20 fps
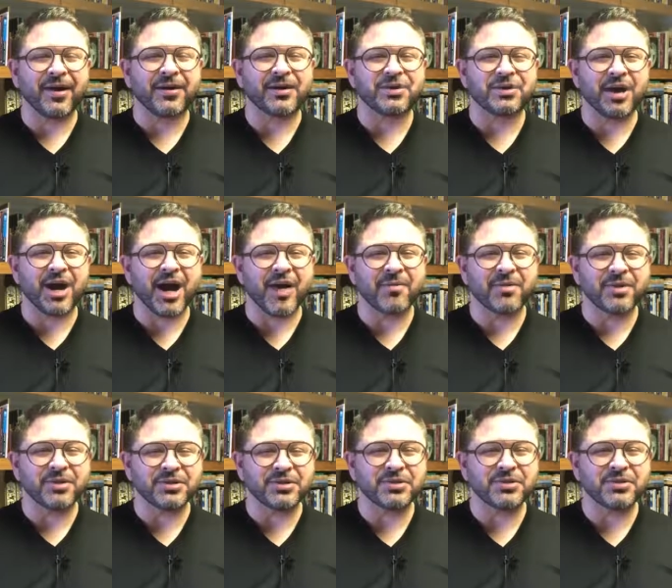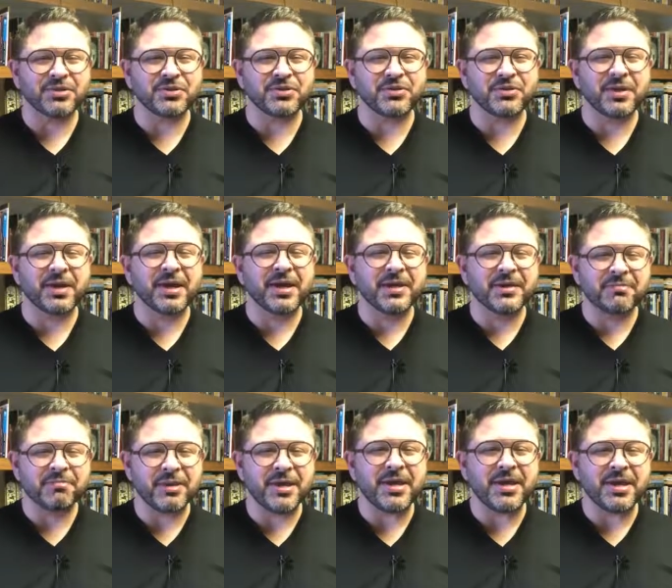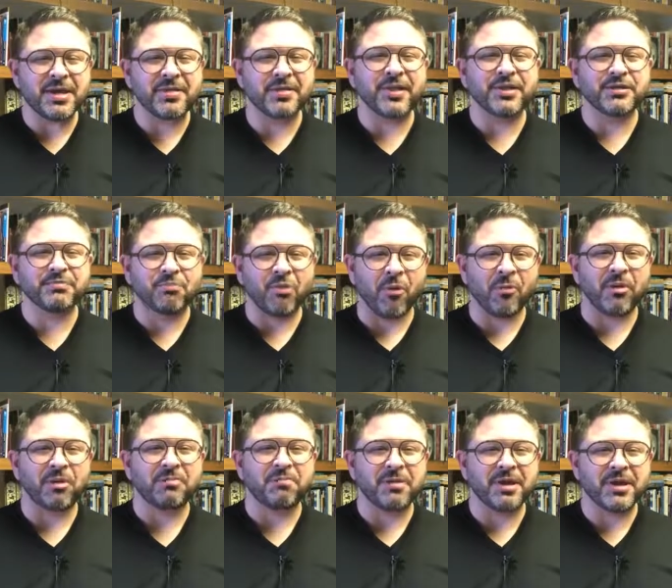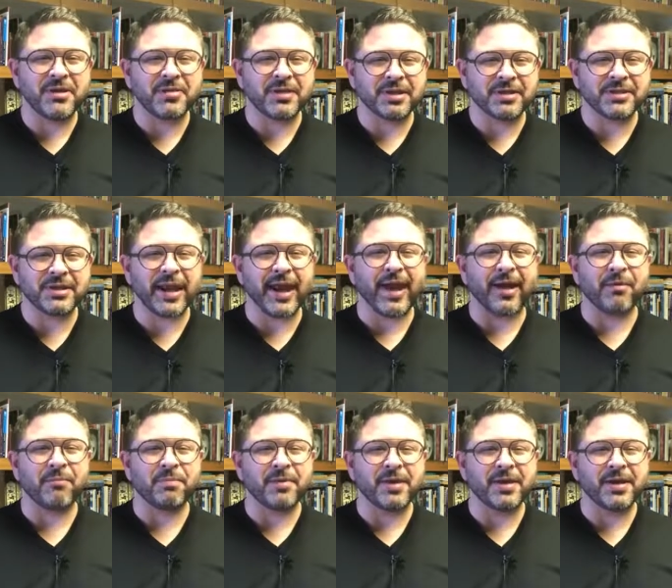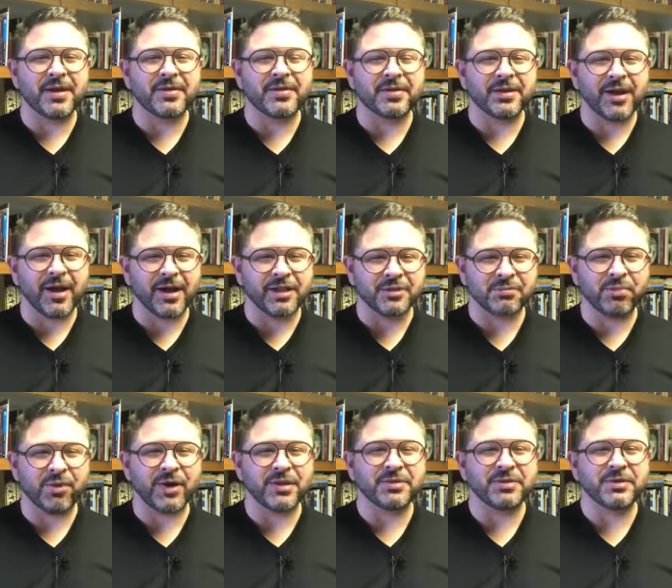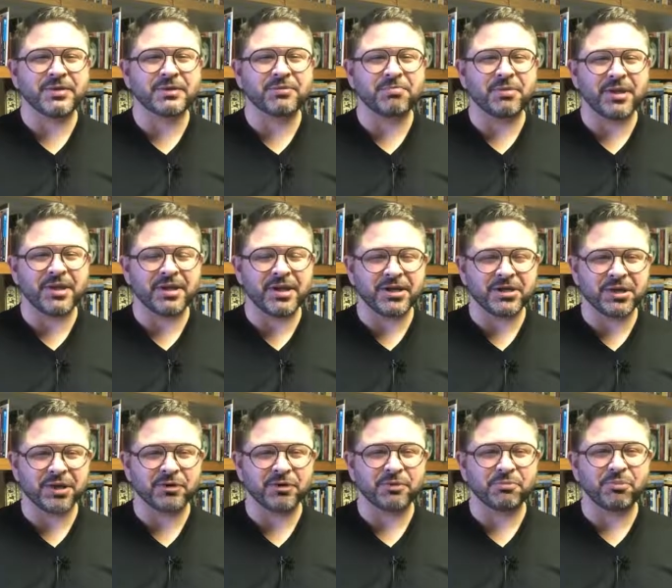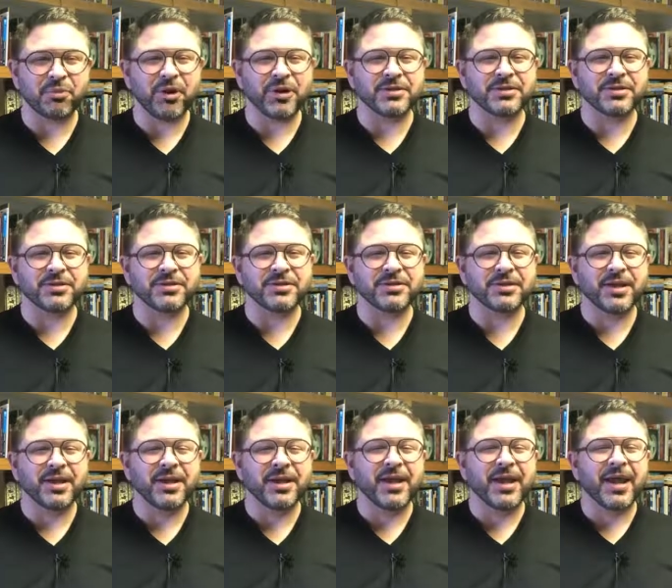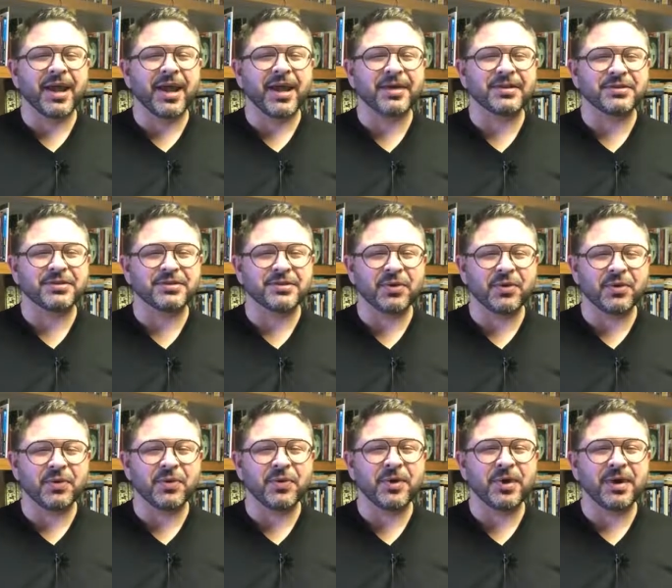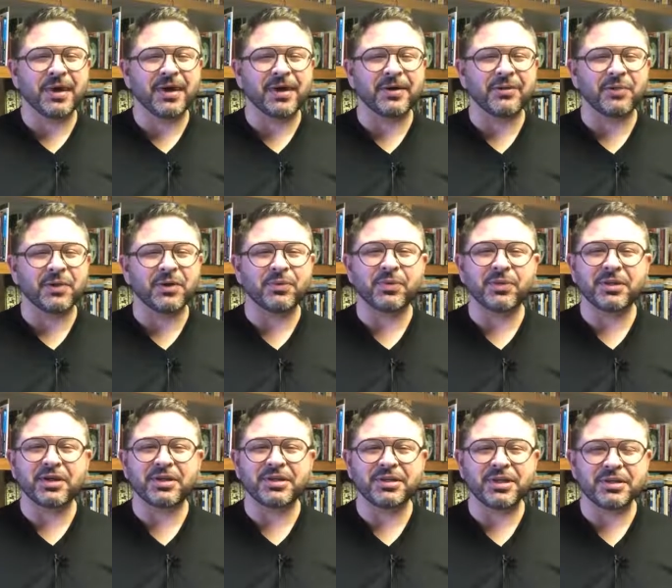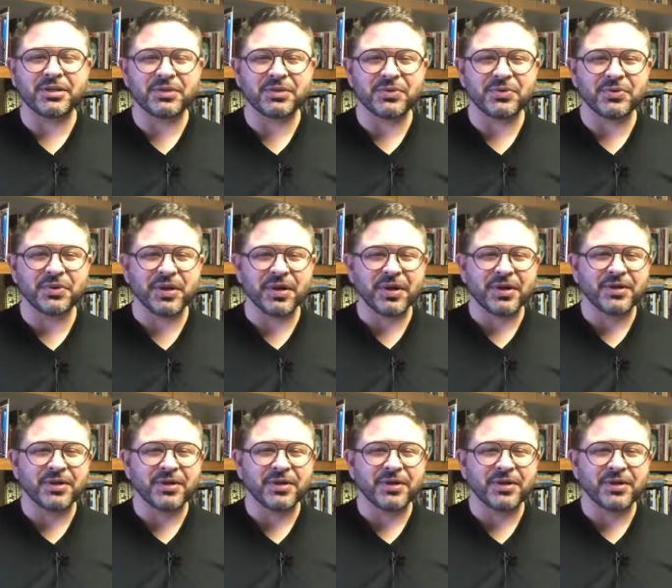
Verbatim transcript: our job is to be in this moment, be in this now, be in God's presence, be in each other's presence. And so uh, we will continue